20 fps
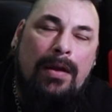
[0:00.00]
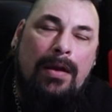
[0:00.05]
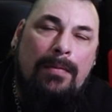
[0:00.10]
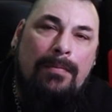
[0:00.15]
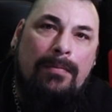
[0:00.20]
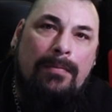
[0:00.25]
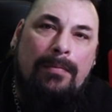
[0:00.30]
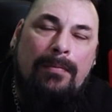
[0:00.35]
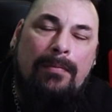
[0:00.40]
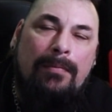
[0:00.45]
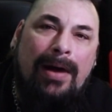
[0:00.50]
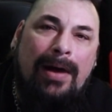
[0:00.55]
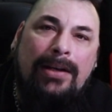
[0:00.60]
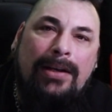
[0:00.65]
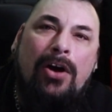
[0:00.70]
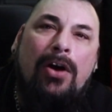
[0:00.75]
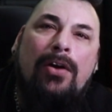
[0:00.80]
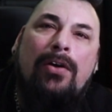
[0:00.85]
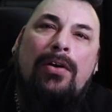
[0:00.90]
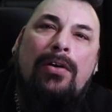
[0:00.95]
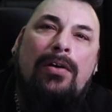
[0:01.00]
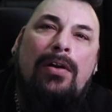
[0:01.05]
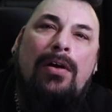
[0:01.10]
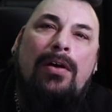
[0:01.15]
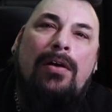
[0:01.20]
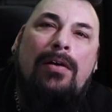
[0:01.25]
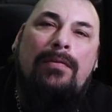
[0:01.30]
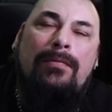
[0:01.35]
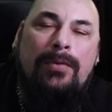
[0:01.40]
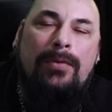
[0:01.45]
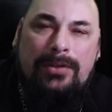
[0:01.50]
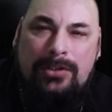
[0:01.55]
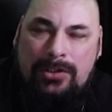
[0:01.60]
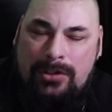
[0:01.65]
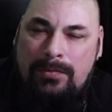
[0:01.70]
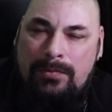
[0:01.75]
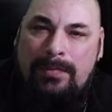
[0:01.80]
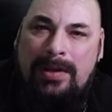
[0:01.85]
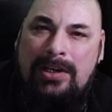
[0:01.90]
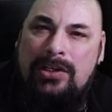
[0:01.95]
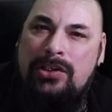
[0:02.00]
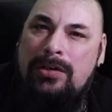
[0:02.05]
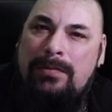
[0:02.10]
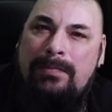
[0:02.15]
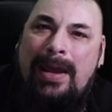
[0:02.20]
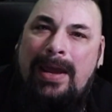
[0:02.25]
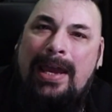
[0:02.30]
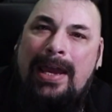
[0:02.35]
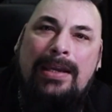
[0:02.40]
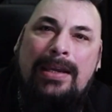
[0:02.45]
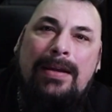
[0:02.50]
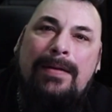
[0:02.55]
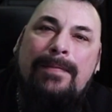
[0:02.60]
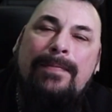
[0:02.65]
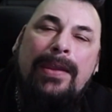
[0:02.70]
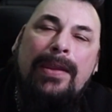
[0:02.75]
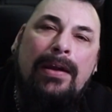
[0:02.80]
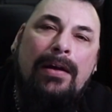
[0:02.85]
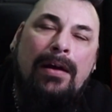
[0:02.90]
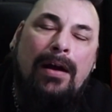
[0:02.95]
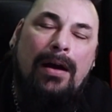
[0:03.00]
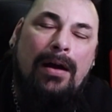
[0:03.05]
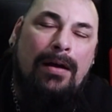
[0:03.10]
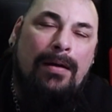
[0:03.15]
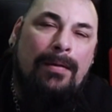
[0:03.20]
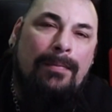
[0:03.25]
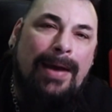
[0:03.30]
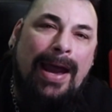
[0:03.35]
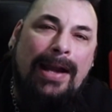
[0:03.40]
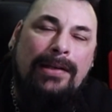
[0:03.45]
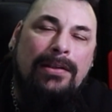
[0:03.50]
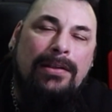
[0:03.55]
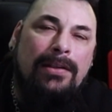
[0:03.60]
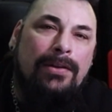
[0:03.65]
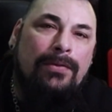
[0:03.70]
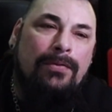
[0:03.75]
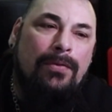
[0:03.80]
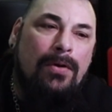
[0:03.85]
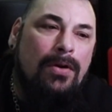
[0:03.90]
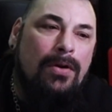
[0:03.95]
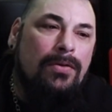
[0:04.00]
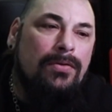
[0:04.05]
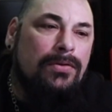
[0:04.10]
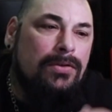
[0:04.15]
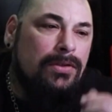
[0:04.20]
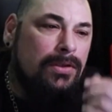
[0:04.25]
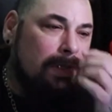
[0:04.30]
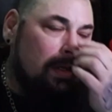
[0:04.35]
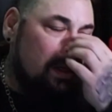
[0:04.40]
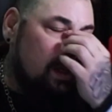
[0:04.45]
my daughter-in-law, which you mentioned, Magdalene Rose,